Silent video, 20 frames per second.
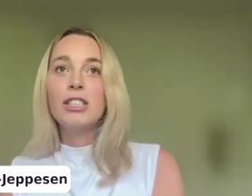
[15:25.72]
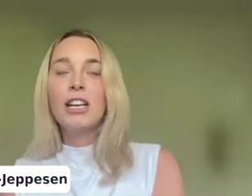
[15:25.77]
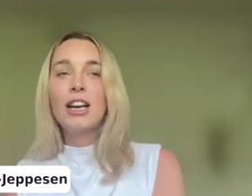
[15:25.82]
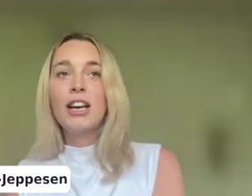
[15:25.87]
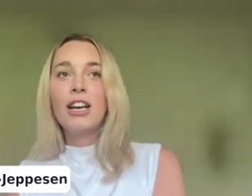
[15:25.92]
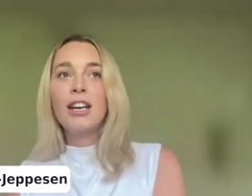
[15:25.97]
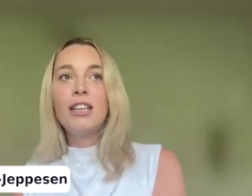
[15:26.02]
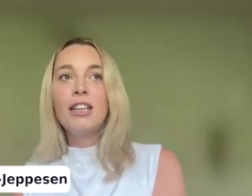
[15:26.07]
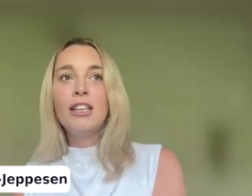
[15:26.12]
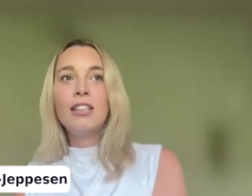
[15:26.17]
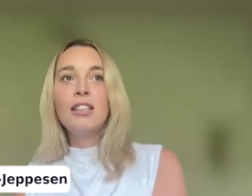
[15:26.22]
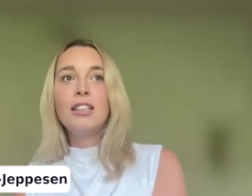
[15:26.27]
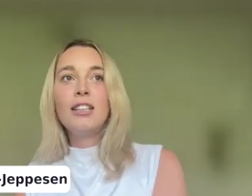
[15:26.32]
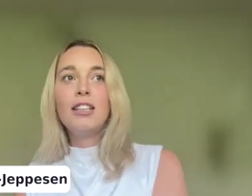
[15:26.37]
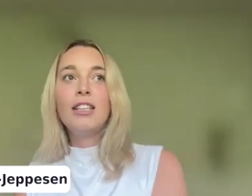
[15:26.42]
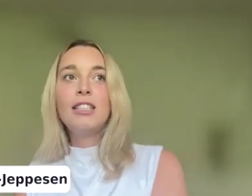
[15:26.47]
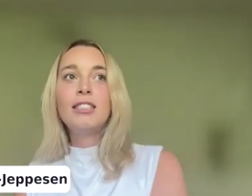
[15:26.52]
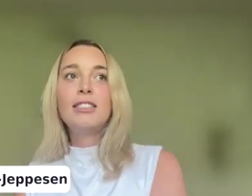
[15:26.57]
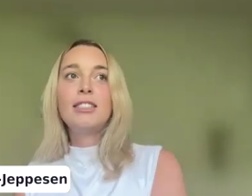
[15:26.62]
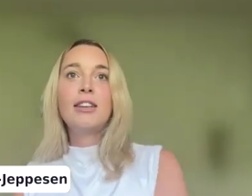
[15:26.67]
sure. Yeah,
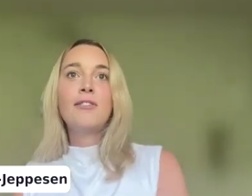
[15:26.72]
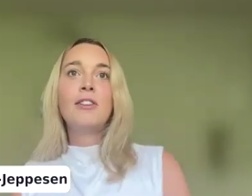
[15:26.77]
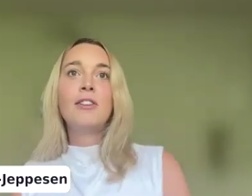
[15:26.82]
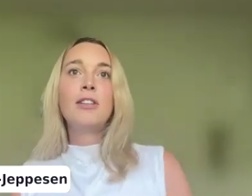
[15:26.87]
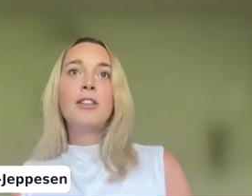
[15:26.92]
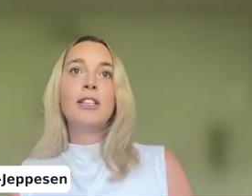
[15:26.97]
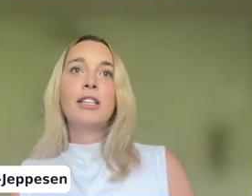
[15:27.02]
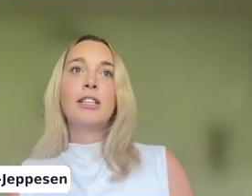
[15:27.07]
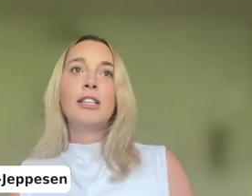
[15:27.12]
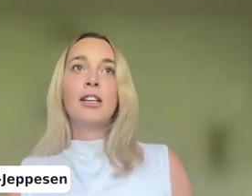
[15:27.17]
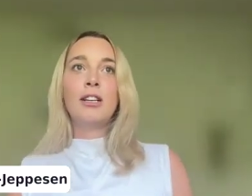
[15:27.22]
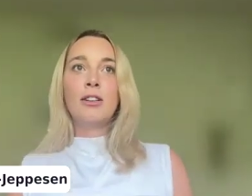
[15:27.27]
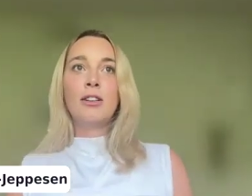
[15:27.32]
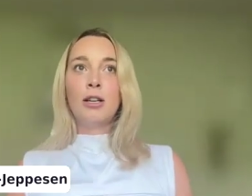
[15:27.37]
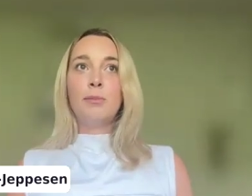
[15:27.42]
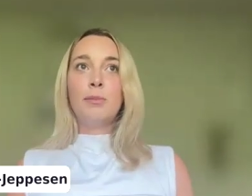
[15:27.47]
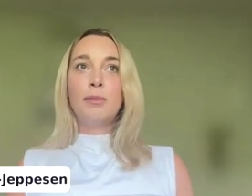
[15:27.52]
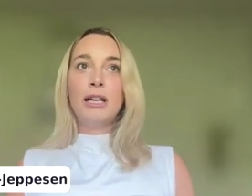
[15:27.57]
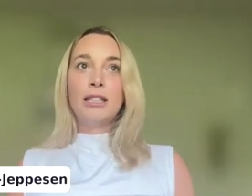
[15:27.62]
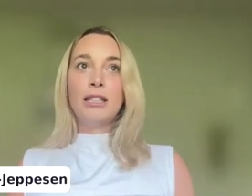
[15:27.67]
it definitely
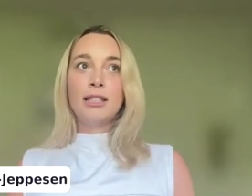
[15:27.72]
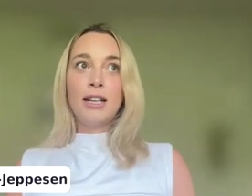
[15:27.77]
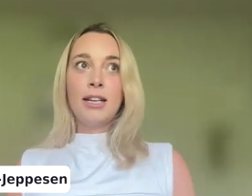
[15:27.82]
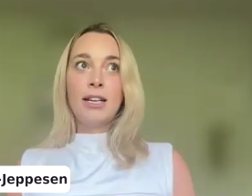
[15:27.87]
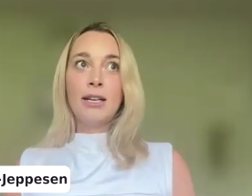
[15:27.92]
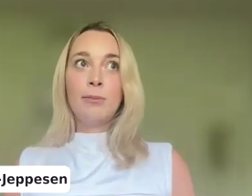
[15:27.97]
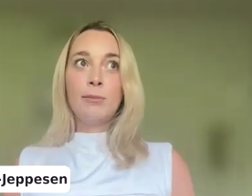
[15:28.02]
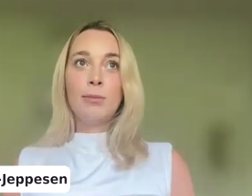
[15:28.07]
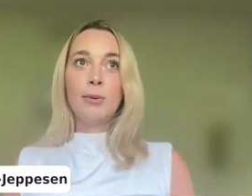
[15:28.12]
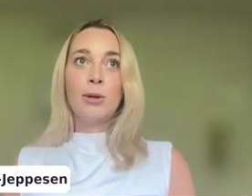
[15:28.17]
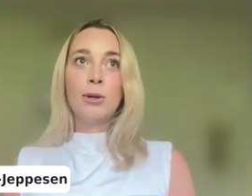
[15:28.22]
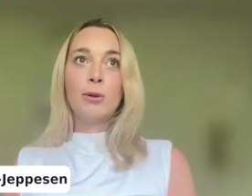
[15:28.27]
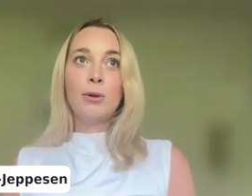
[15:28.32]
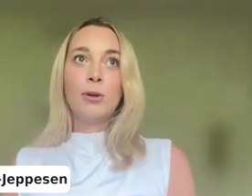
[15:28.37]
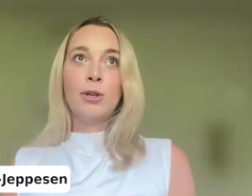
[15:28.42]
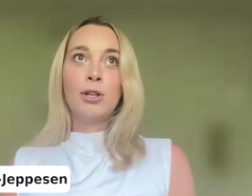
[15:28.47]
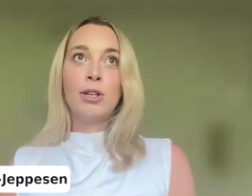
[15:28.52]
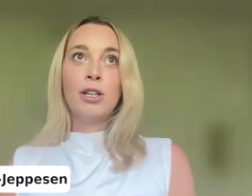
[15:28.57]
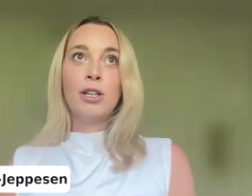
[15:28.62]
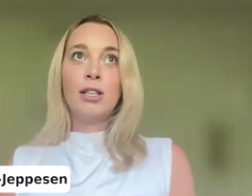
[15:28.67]
cut our pick time per
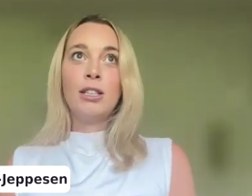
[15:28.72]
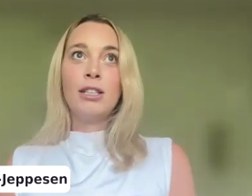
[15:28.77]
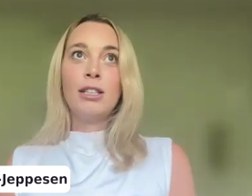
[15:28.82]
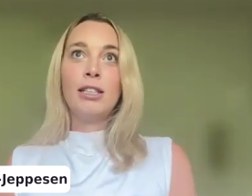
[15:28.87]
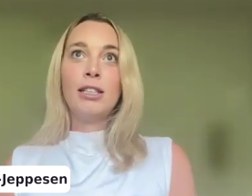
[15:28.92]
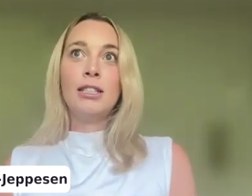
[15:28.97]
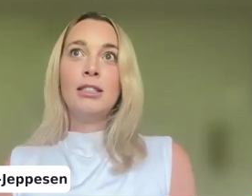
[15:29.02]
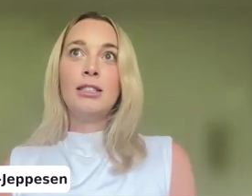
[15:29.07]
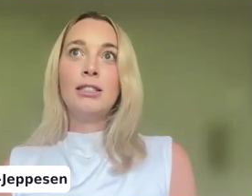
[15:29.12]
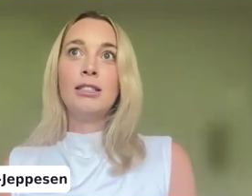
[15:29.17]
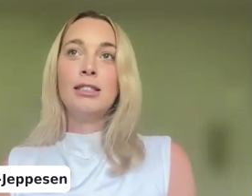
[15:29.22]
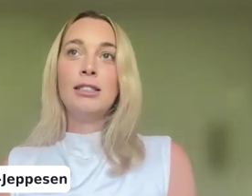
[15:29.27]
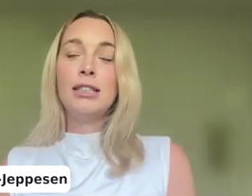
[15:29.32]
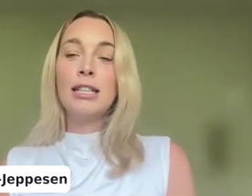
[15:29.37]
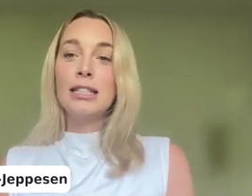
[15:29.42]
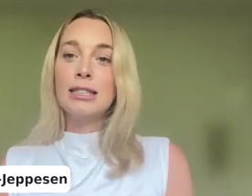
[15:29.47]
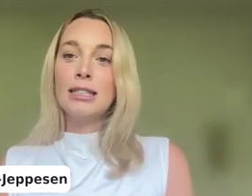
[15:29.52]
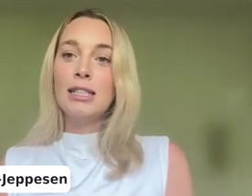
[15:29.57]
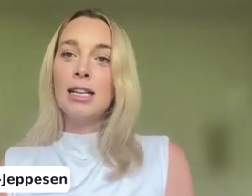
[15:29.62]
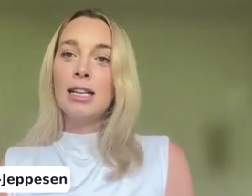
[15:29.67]
order in
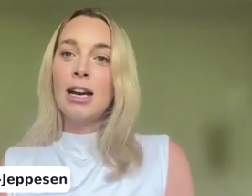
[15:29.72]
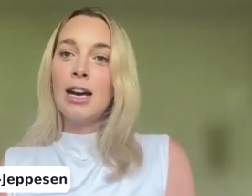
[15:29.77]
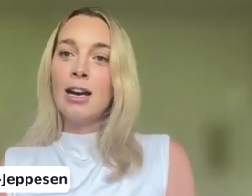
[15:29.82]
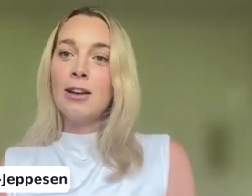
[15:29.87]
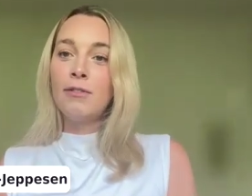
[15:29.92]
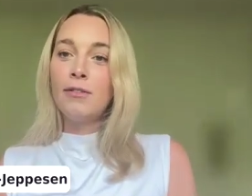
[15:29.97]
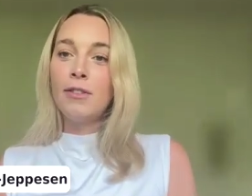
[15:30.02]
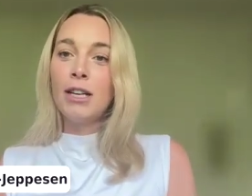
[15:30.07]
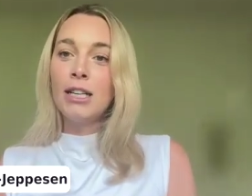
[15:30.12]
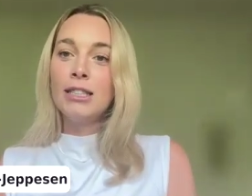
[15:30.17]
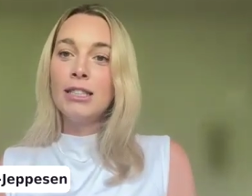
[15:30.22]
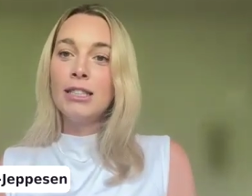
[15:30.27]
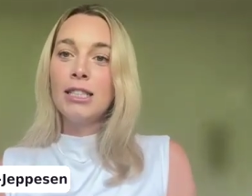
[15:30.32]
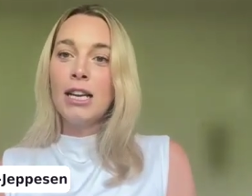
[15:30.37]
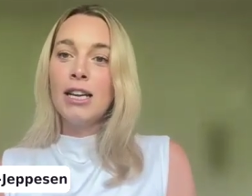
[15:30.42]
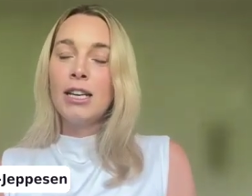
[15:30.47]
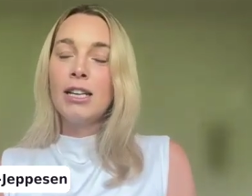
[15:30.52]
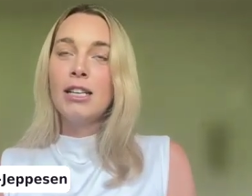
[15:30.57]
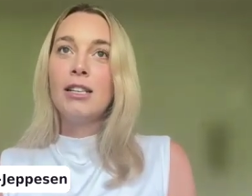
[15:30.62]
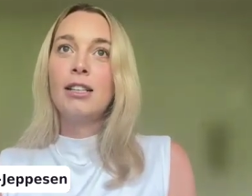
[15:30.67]
less than half, I'd
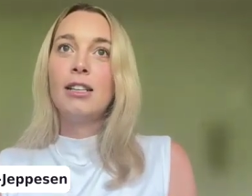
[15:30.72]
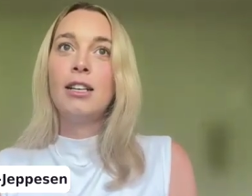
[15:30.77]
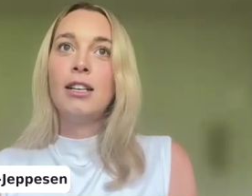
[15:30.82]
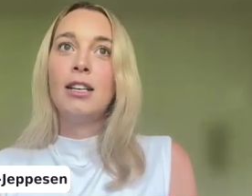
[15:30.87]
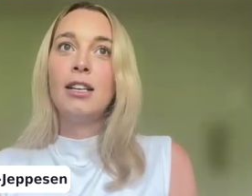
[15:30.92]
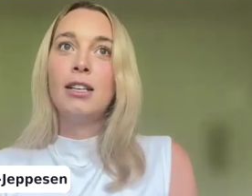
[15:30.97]
say.